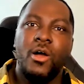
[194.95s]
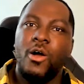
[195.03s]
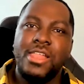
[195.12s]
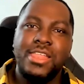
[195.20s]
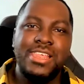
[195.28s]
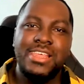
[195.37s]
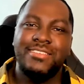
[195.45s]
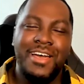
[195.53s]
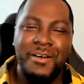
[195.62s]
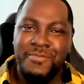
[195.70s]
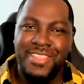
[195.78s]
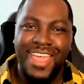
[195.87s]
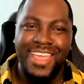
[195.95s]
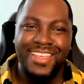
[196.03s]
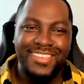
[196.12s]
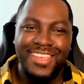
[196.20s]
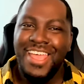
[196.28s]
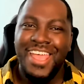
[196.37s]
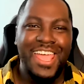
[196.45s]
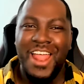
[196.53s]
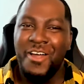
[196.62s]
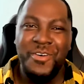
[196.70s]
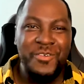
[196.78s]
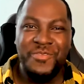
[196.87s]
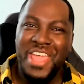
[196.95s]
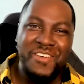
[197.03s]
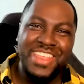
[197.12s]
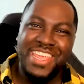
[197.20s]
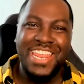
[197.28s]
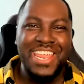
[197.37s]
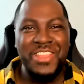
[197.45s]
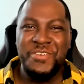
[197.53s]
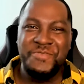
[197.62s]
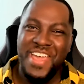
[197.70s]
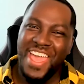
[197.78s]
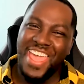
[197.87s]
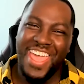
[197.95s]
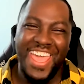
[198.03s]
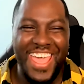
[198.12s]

all of these updates, and I won't be able to get a new mask.